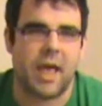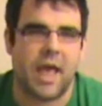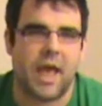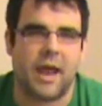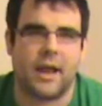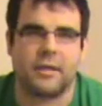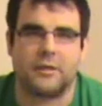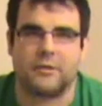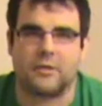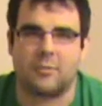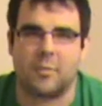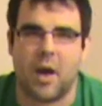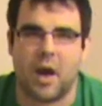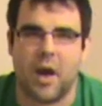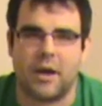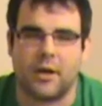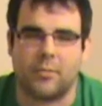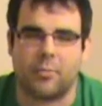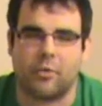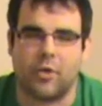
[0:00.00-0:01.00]
had some
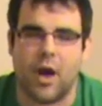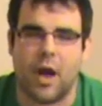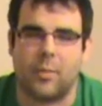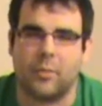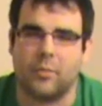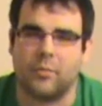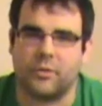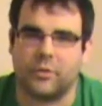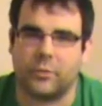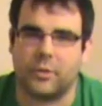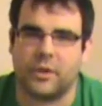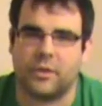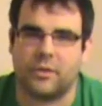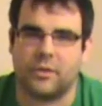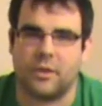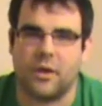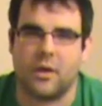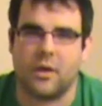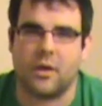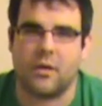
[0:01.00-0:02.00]
minor problems with
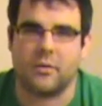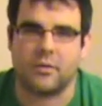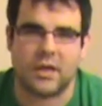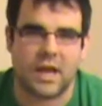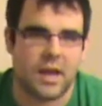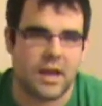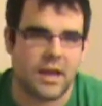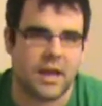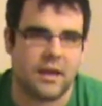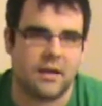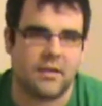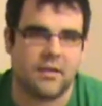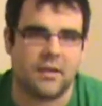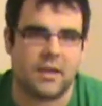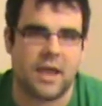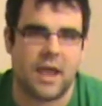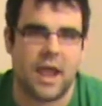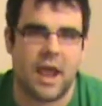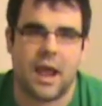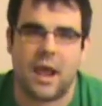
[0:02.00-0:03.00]
uh, getting into the
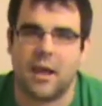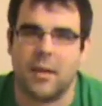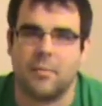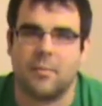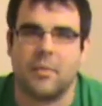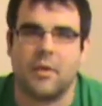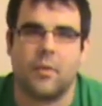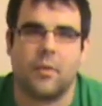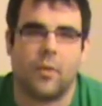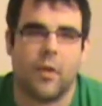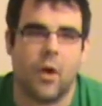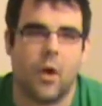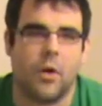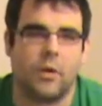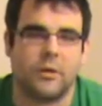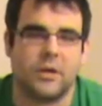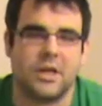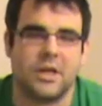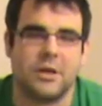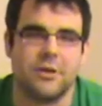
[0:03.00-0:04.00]
game,
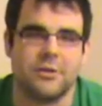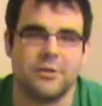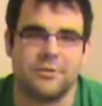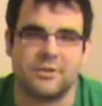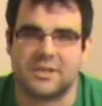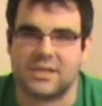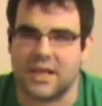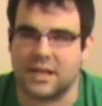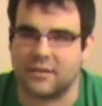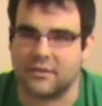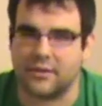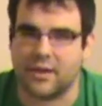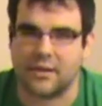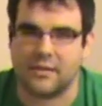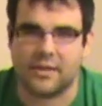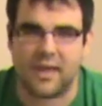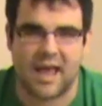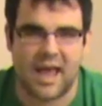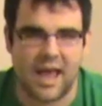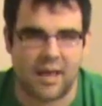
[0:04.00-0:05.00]
long queues, things
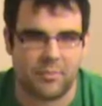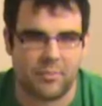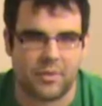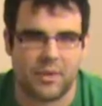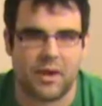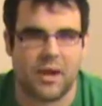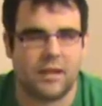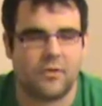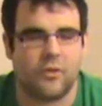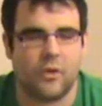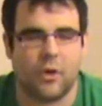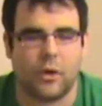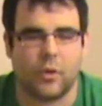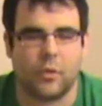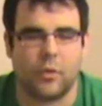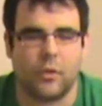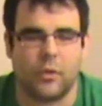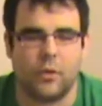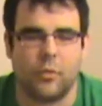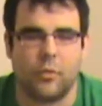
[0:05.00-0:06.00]
like that. But it took a
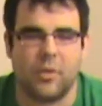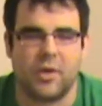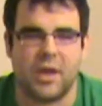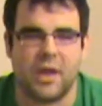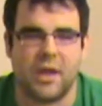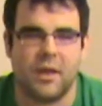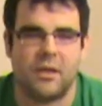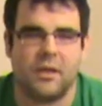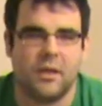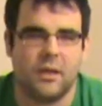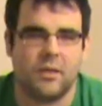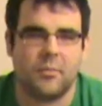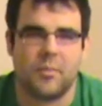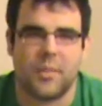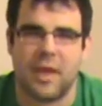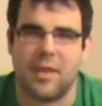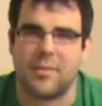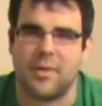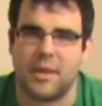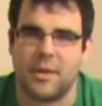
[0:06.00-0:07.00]
little bit,
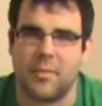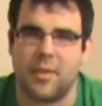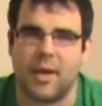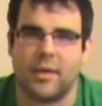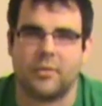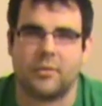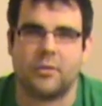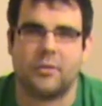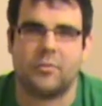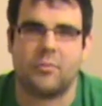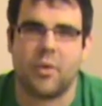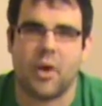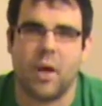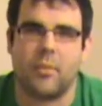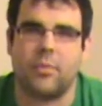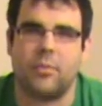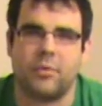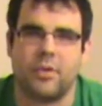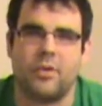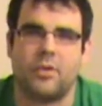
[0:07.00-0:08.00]
maybe about
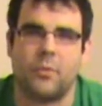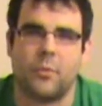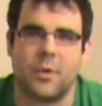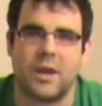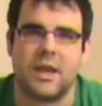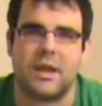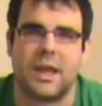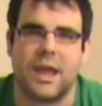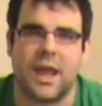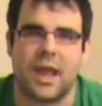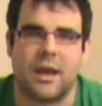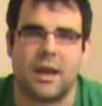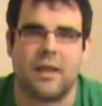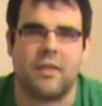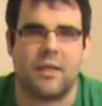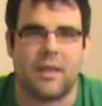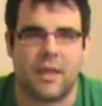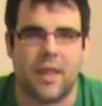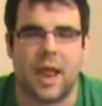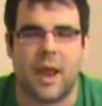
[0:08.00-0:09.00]
probably the weekend,
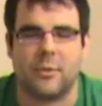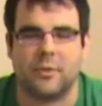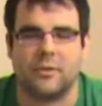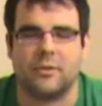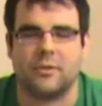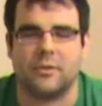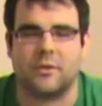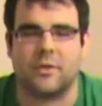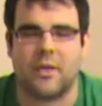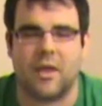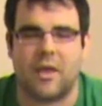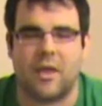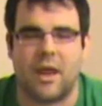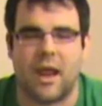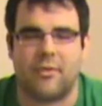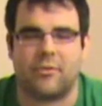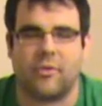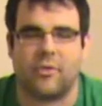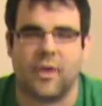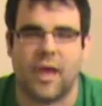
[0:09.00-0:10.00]
and then that was, and
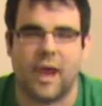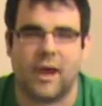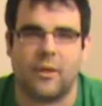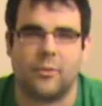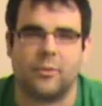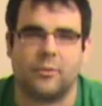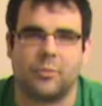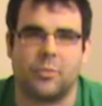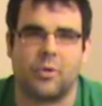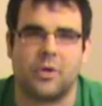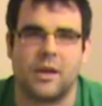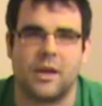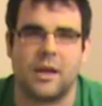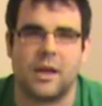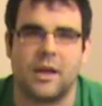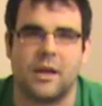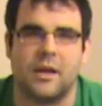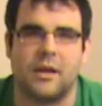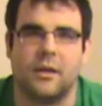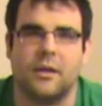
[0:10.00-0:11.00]
after that it was
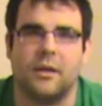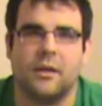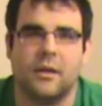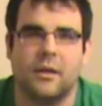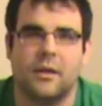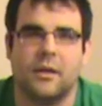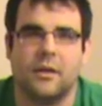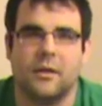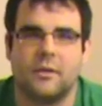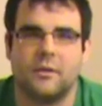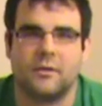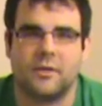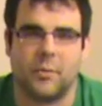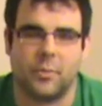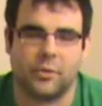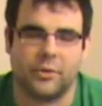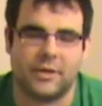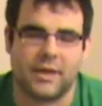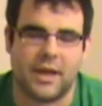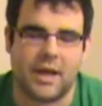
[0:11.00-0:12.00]
pretty uh,
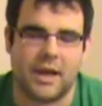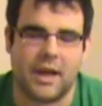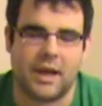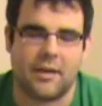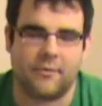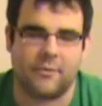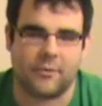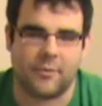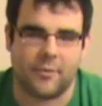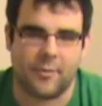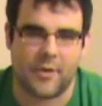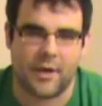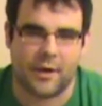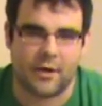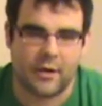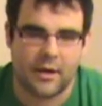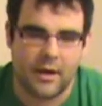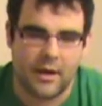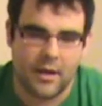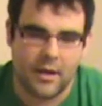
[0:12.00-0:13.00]
simple to get in from
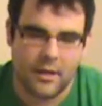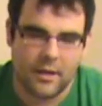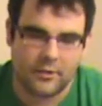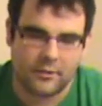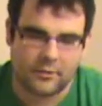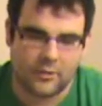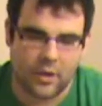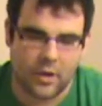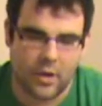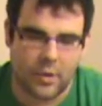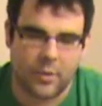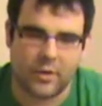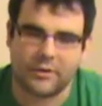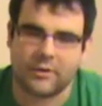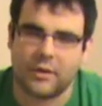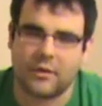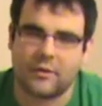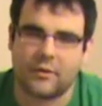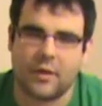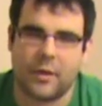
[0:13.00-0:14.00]
there. So it
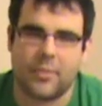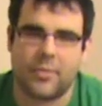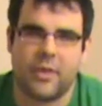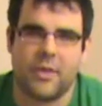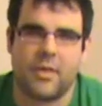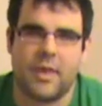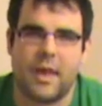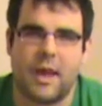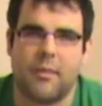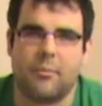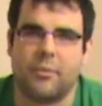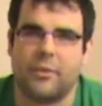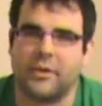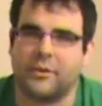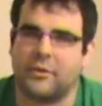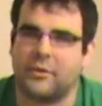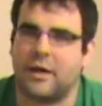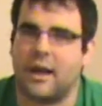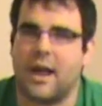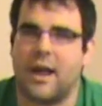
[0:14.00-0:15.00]
wasn't something that
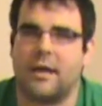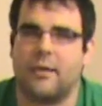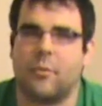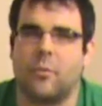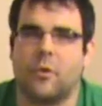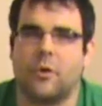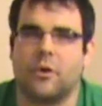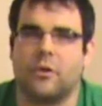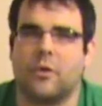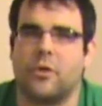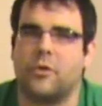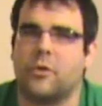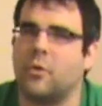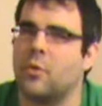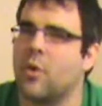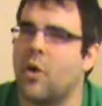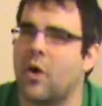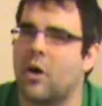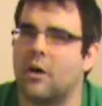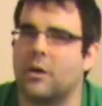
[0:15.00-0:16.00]
Blizzard had to work
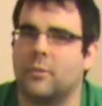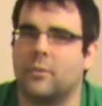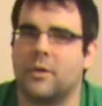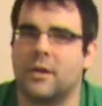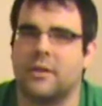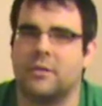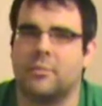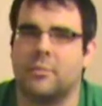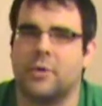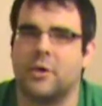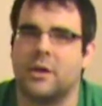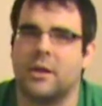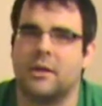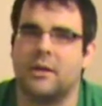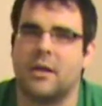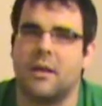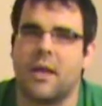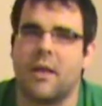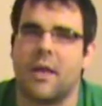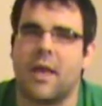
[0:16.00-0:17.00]
too hard with,
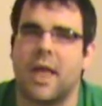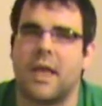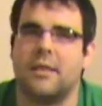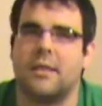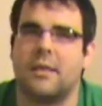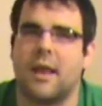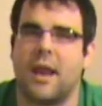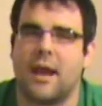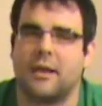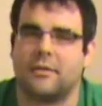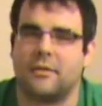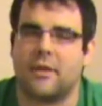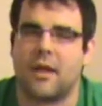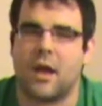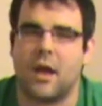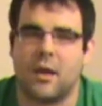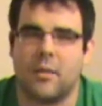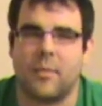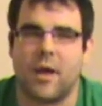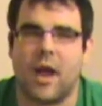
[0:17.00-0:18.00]
but and the next
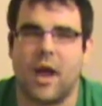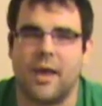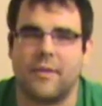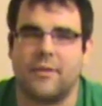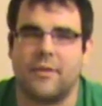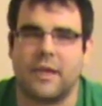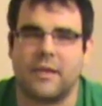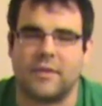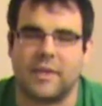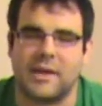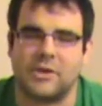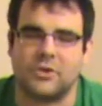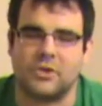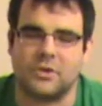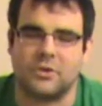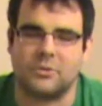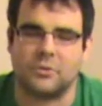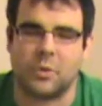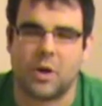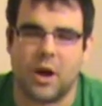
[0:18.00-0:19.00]
time I think they
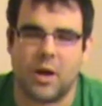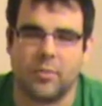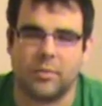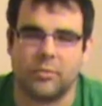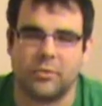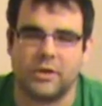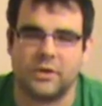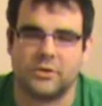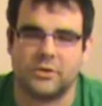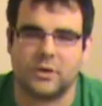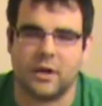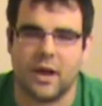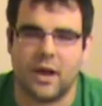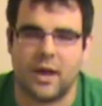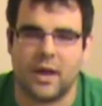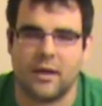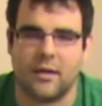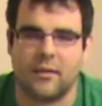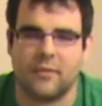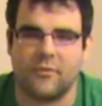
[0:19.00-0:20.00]
should probably
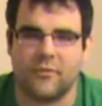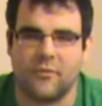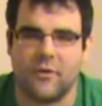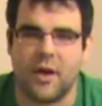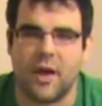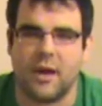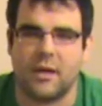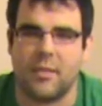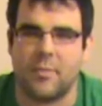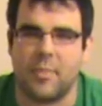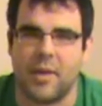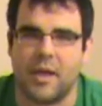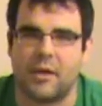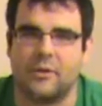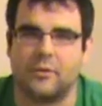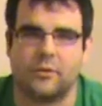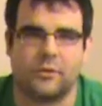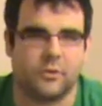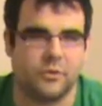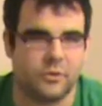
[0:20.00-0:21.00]
try and find a
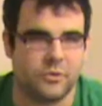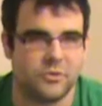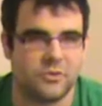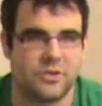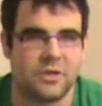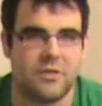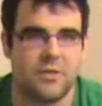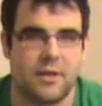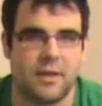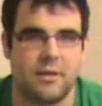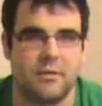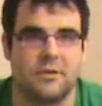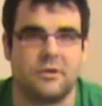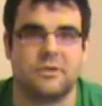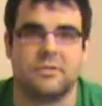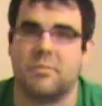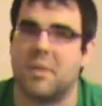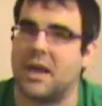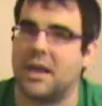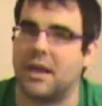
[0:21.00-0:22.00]
better solution than
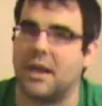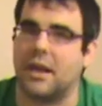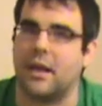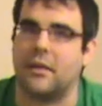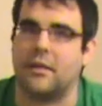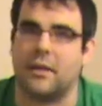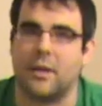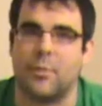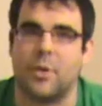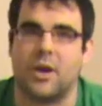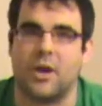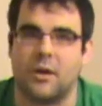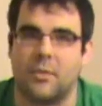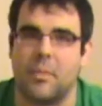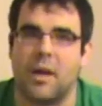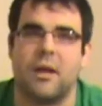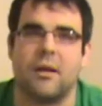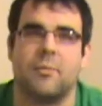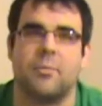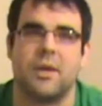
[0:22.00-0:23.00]
just making a limited
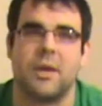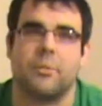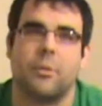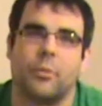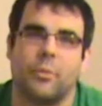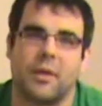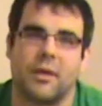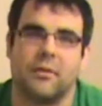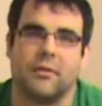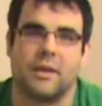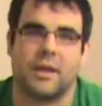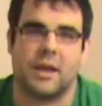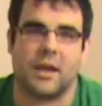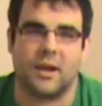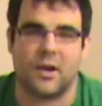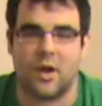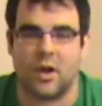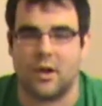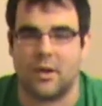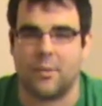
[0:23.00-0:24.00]
amount of people be able to get
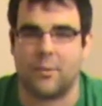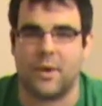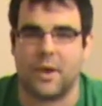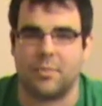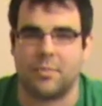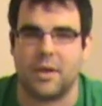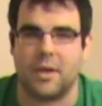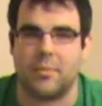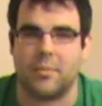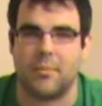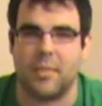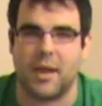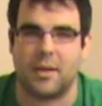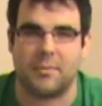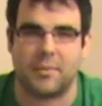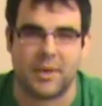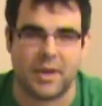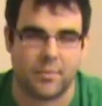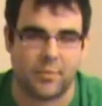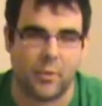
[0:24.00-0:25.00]
on and wait, pe
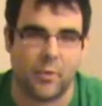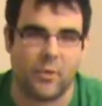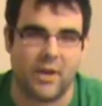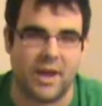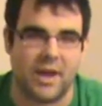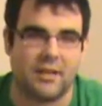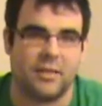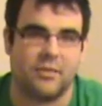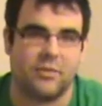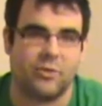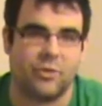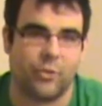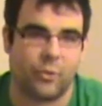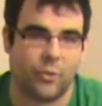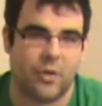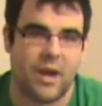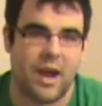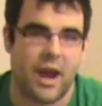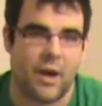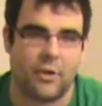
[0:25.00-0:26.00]
make people wait
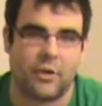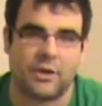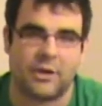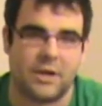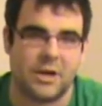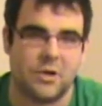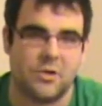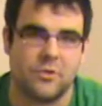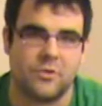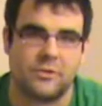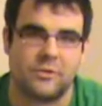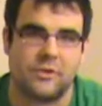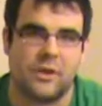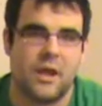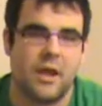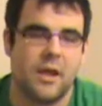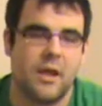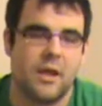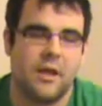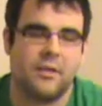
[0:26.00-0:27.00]
three hour queues
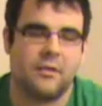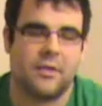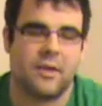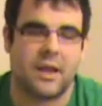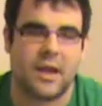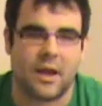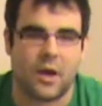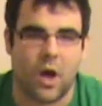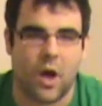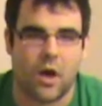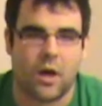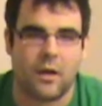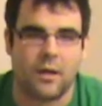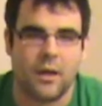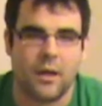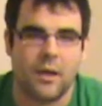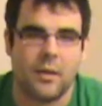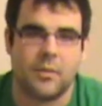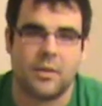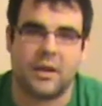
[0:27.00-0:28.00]
to get on
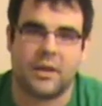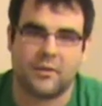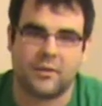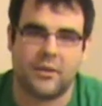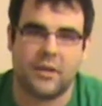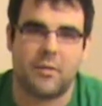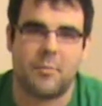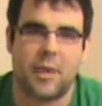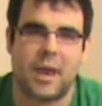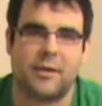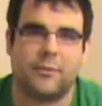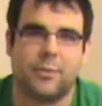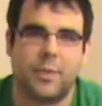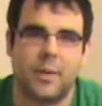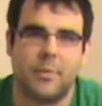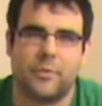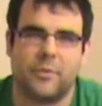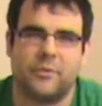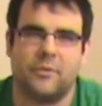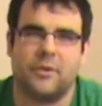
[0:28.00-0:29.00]
because then it makes
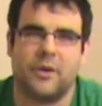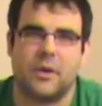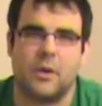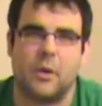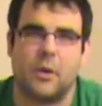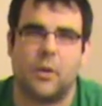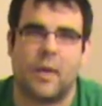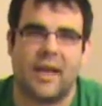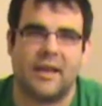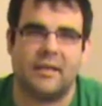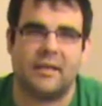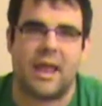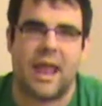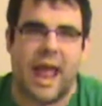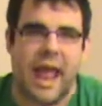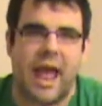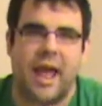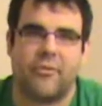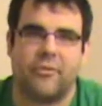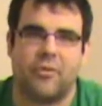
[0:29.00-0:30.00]
people feel like they
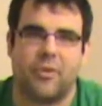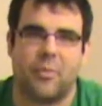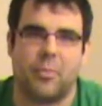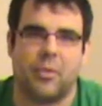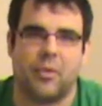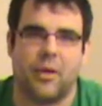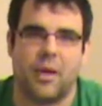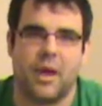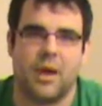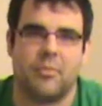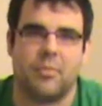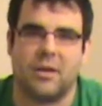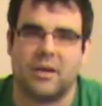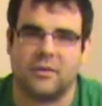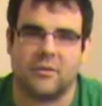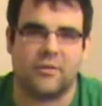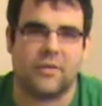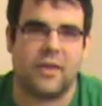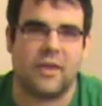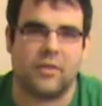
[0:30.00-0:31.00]
have to play
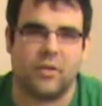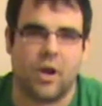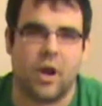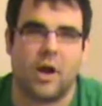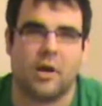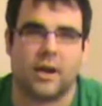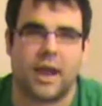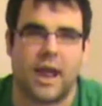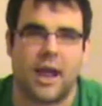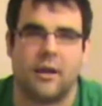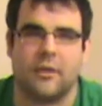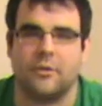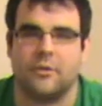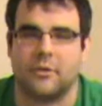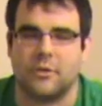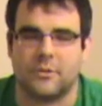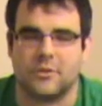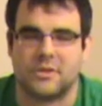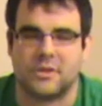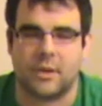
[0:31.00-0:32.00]
because they log out and
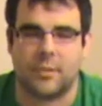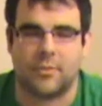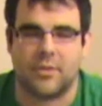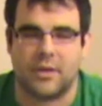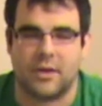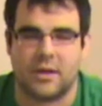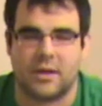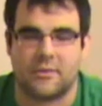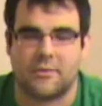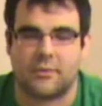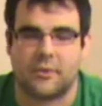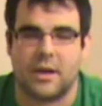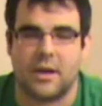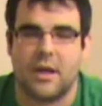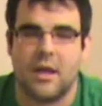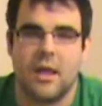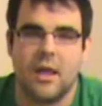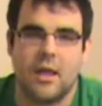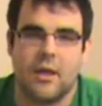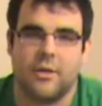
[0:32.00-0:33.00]
do something
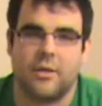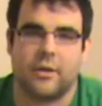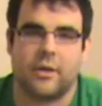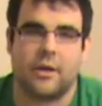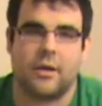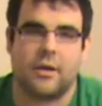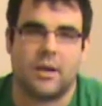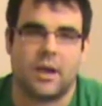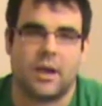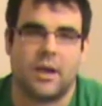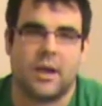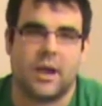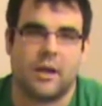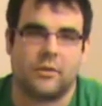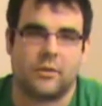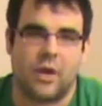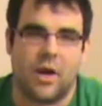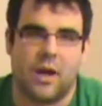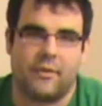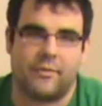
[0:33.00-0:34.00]
different, they're going to get
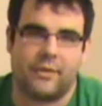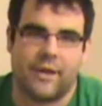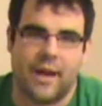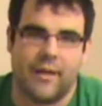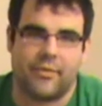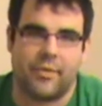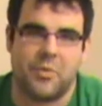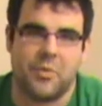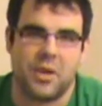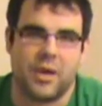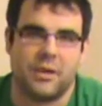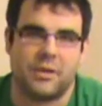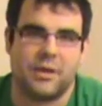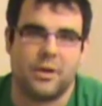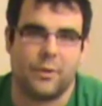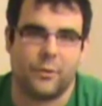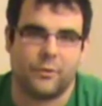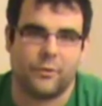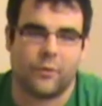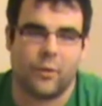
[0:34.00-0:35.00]
kicked off and have to be in
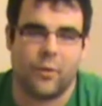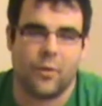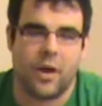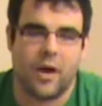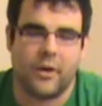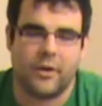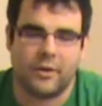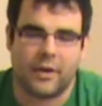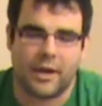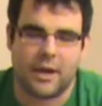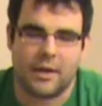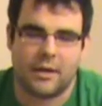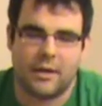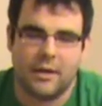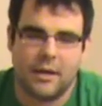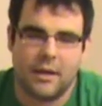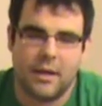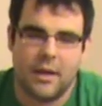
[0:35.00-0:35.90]
queue for a while again.